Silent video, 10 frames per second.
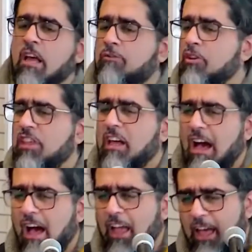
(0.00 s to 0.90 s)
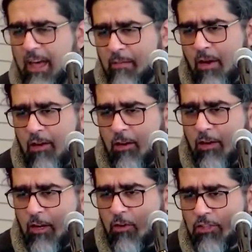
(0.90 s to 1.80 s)
If you think I am
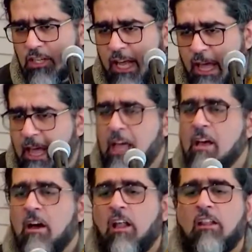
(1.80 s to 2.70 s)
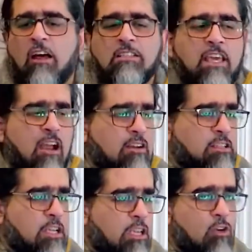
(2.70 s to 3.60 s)
under you today, Allah is
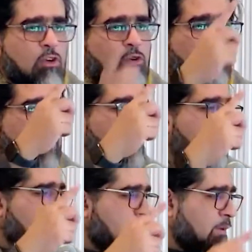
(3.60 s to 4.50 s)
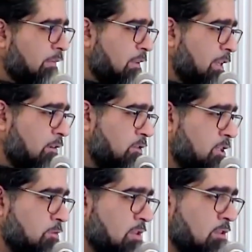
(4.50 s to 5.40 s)
guaranteeing you, you will be above them on the day of
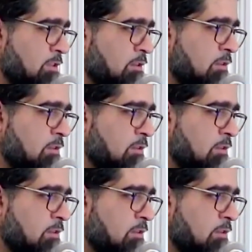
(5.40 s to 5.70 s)
judgment.